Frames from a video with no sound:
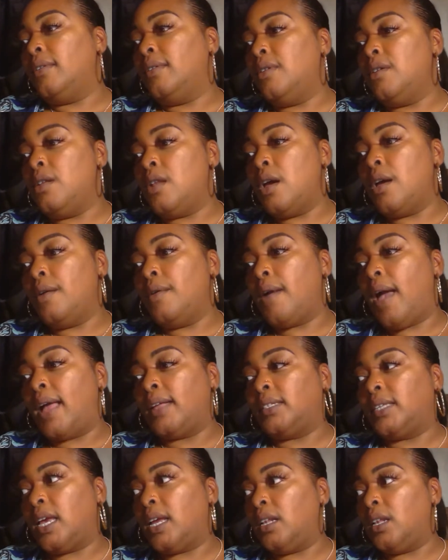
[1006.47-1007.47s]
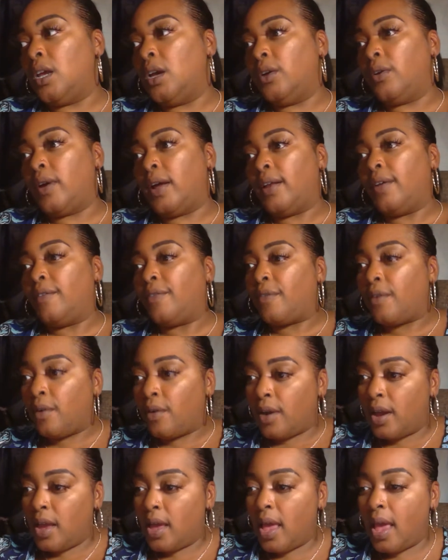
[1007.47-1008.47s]
I take no credit
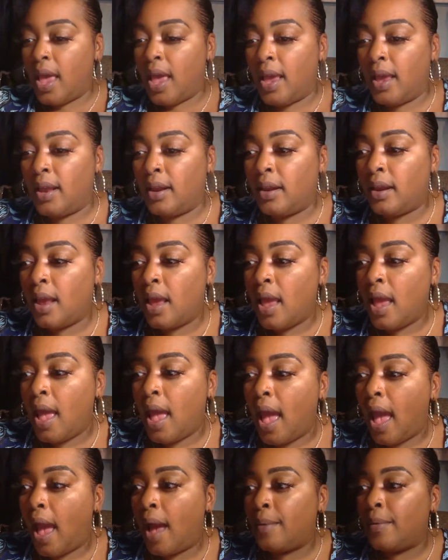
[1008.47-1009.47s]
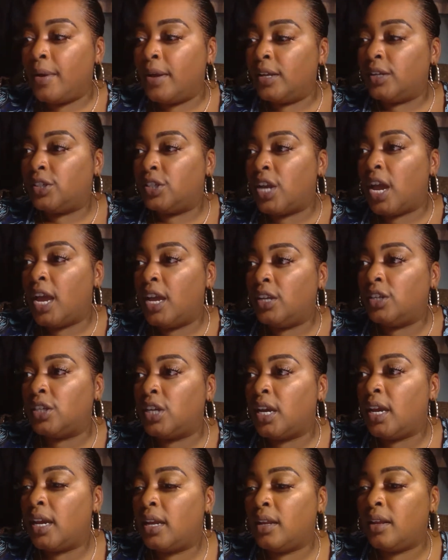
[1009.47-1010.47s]
for it and I wouldn't change
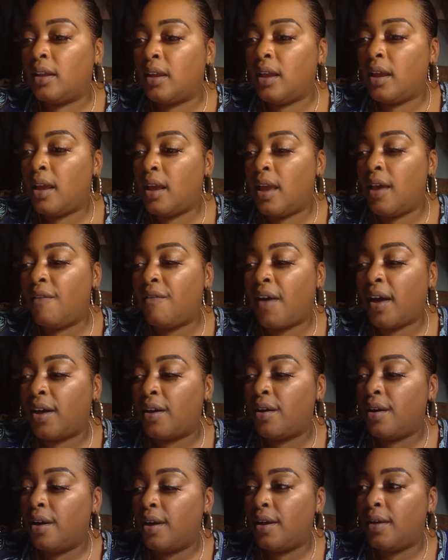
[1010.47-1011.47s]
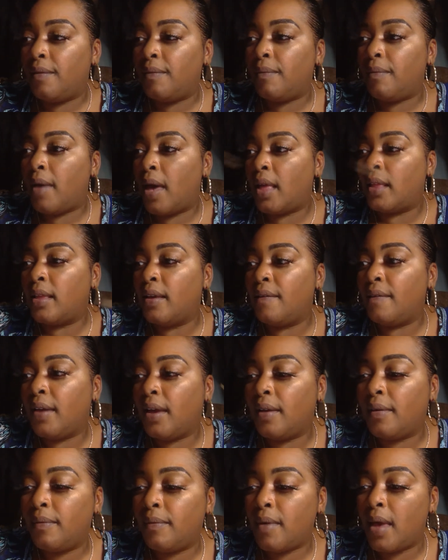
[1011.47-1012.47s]
it if I could. I love
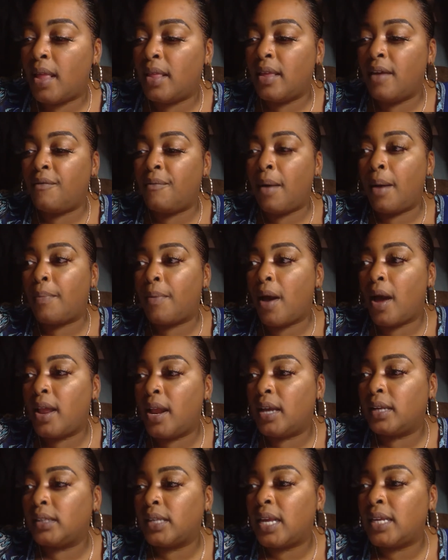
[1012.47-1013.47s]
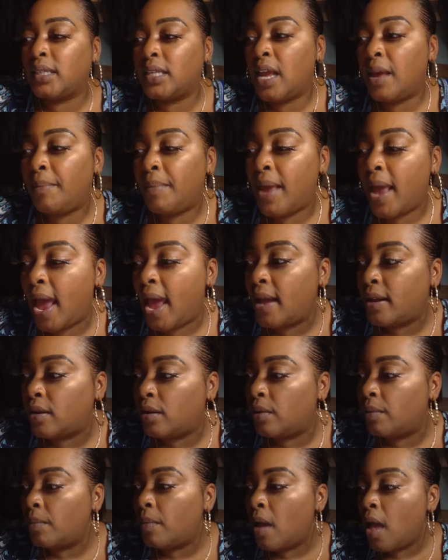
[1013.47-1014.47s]
it. I love my products. I stand behind
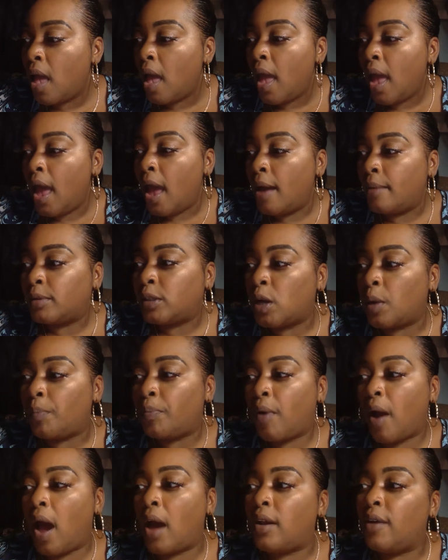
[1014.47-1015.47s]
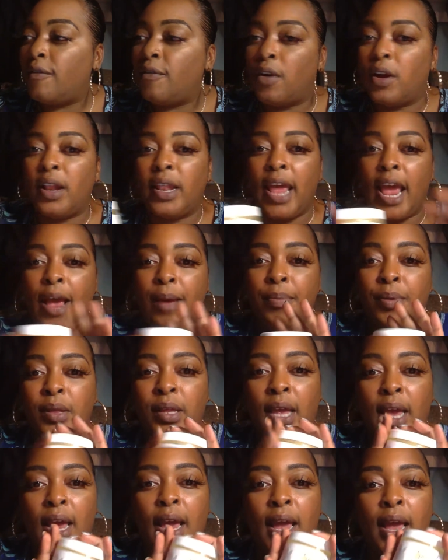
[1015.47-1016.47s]
them. I'm so proud of our
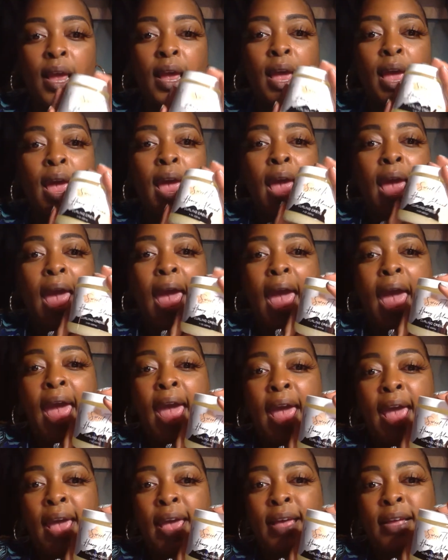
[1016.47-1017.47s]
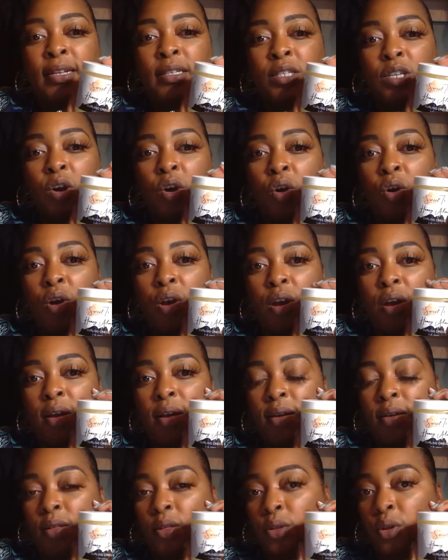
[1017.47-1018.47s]
labeling and
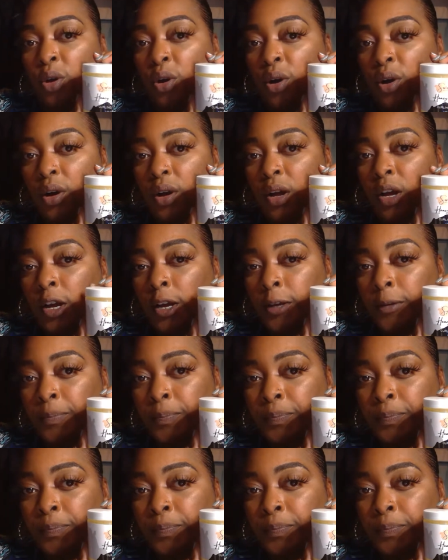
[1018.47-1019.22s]
our look.